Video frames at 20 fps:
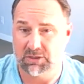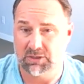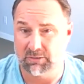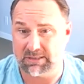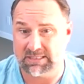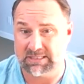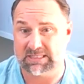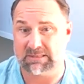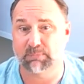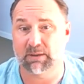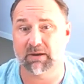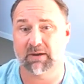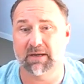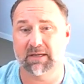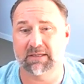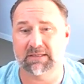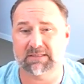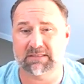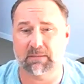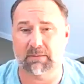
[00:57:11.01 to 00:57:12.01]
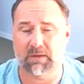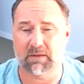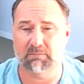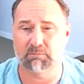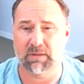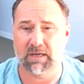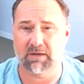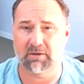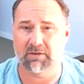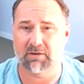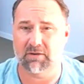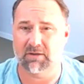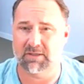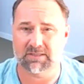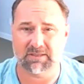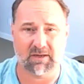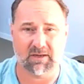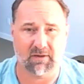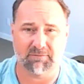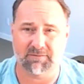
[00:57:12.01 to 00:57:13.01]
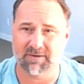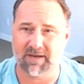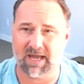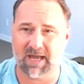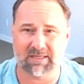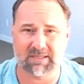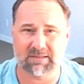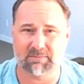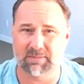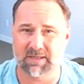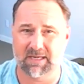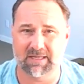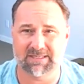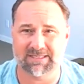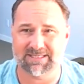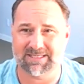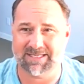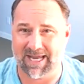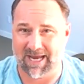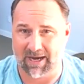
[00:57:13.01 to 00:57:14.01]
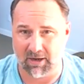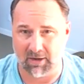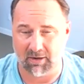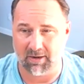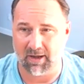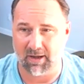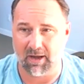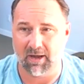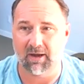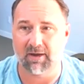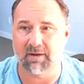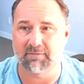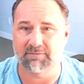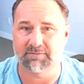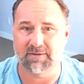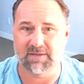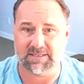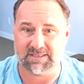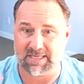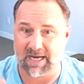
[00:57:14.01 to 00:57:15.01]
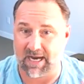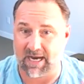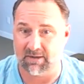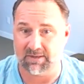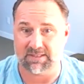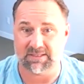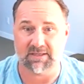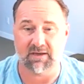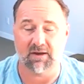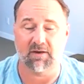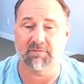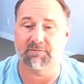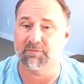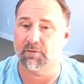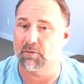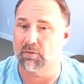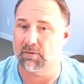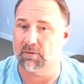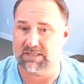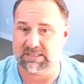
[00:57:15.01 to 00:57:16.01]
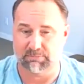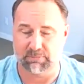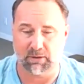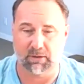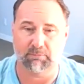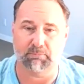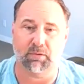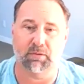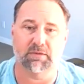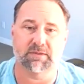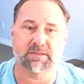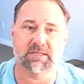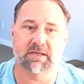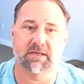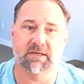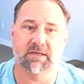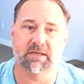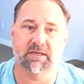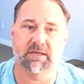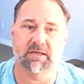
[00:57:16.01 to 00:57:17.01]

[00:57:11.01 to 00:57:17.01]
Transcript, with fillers: to experience something bigger than yourself, and not to be scared of this higher self or spirit person